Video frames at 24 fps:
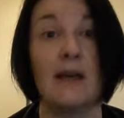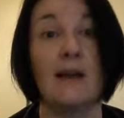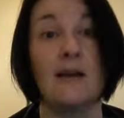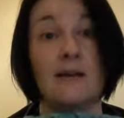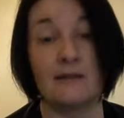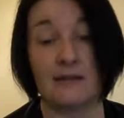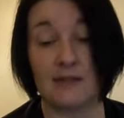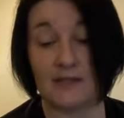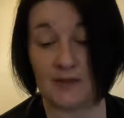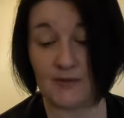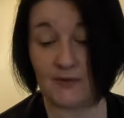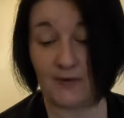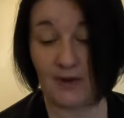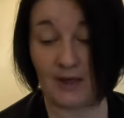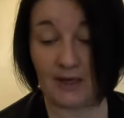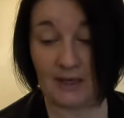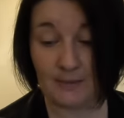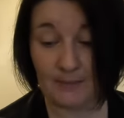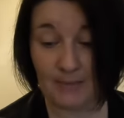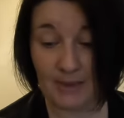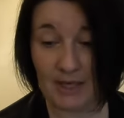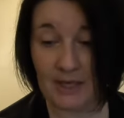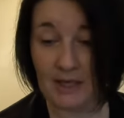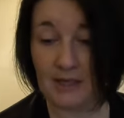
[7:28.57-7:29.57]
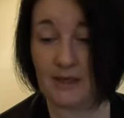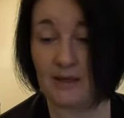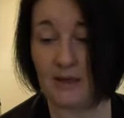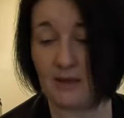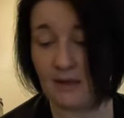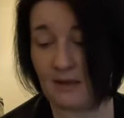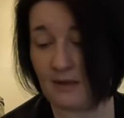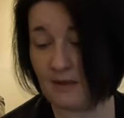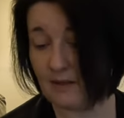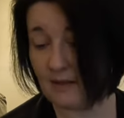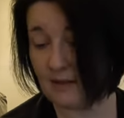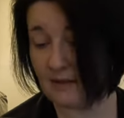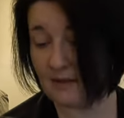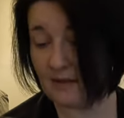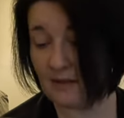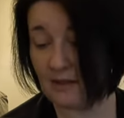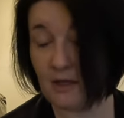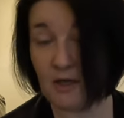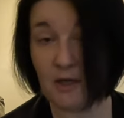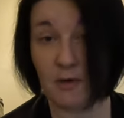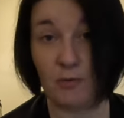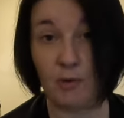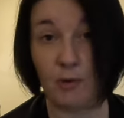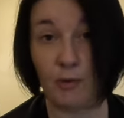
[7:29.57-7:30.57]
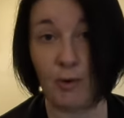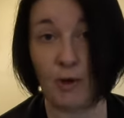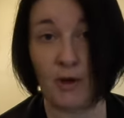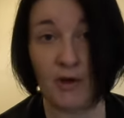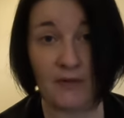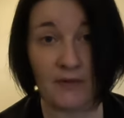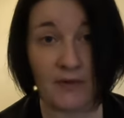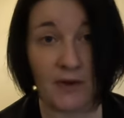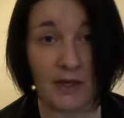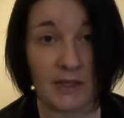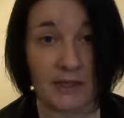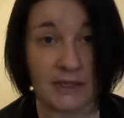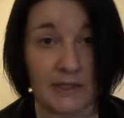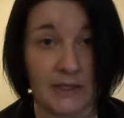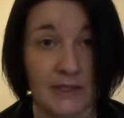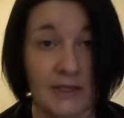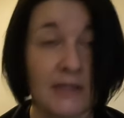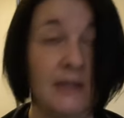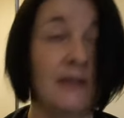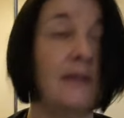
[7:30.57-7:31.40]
and it's fairly big, and I think it'll be perfect.